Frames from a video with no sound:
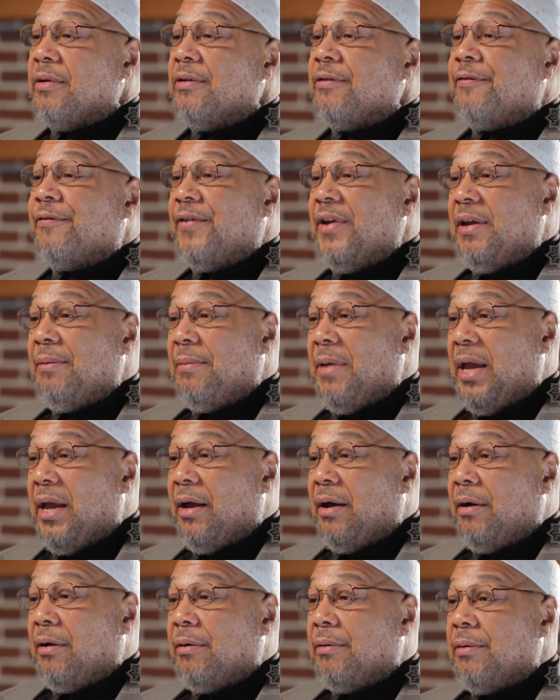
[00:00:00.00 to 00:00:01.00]

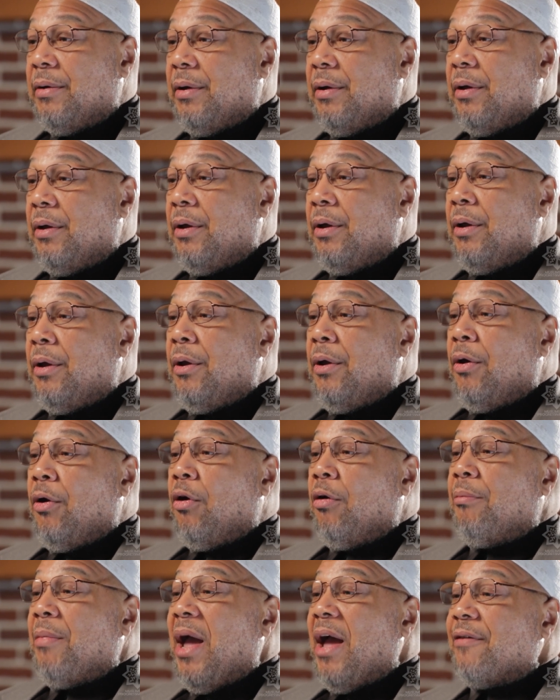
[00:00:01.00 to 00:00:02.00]
female,
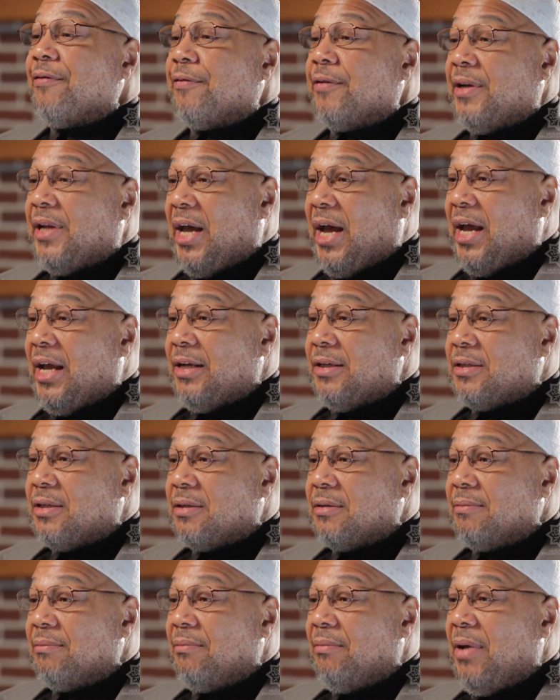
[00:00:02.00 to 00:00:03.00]

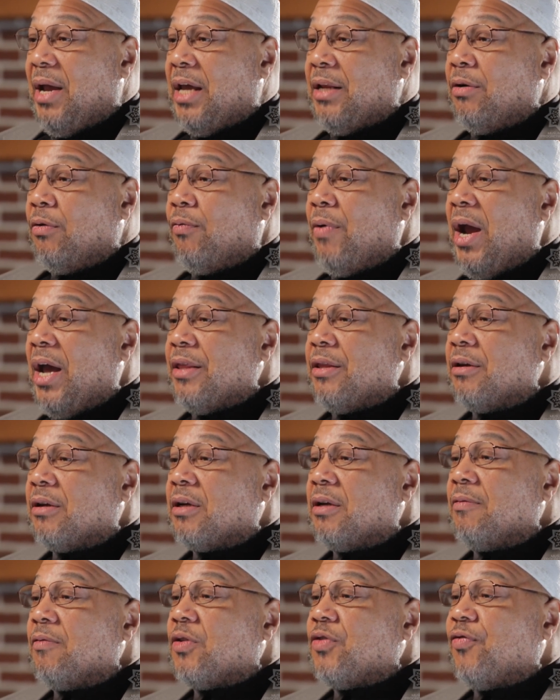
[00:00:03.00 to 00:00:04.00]
hermaphrodites, and a rather
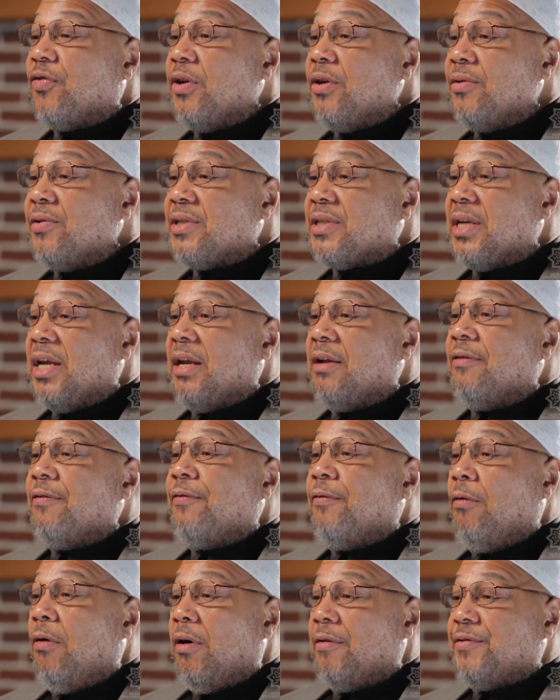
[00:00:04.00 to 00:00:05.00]
confusing
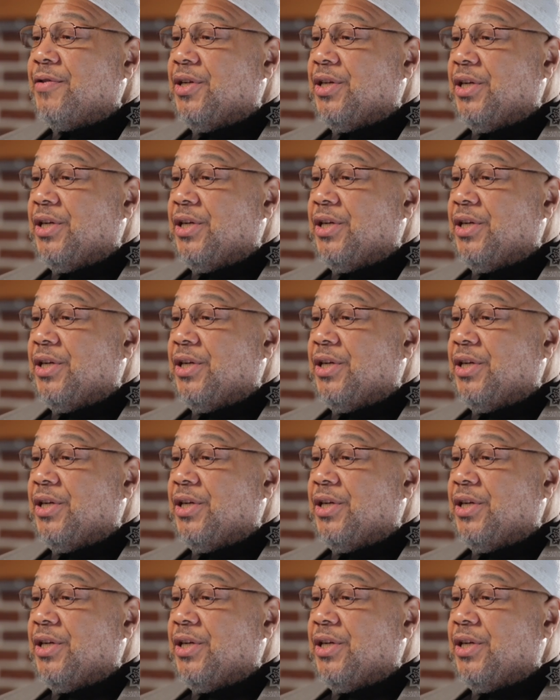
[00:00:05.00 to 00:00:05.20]
fourth